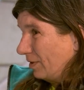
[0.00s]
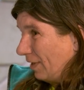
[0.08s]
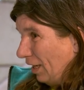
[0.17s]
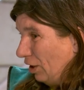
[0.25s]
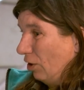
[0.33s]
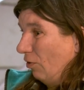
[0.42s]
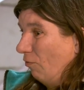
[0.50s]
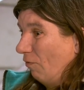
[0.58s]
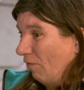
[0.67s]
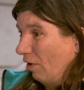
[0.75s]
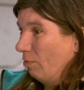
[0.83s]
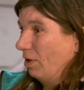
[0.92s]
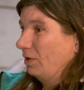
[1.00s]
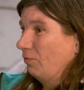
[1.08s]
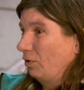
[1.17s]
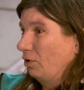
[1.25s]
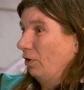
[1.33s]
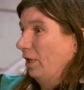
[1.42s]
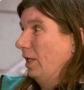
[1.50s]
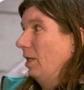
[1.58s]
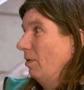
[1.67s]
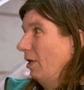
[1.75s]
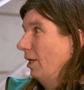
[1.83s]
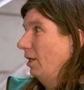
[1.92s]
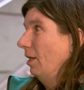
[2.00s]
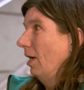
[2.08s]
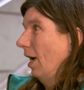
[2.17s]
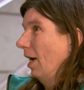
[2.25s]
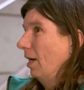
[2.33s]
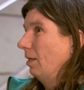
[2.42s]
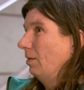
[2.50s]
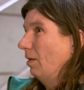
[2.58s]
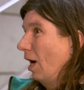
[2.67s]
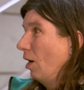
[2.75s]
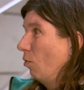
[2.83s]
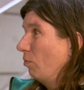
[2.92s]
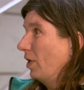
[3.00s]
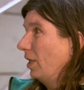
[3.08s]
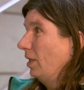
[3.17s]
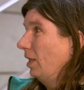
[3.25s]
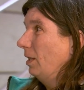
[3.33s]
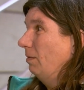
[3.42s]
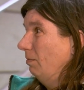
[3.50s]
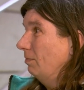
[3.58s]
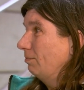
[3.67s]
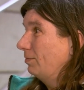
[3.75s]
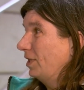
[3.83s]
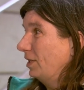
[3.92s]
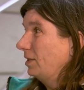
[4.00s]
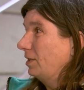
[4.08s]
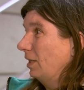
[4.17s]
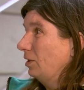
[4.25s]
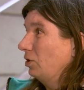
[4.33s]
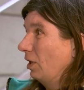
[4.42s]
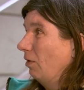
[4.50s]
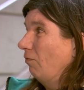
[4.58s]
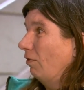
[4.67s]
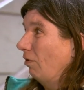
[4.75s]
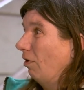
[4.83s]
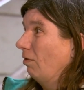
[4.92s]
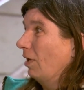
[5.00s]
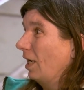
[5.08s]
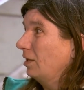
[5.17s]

Thank you very much for turning him in, and I hope that he sits in jail for a long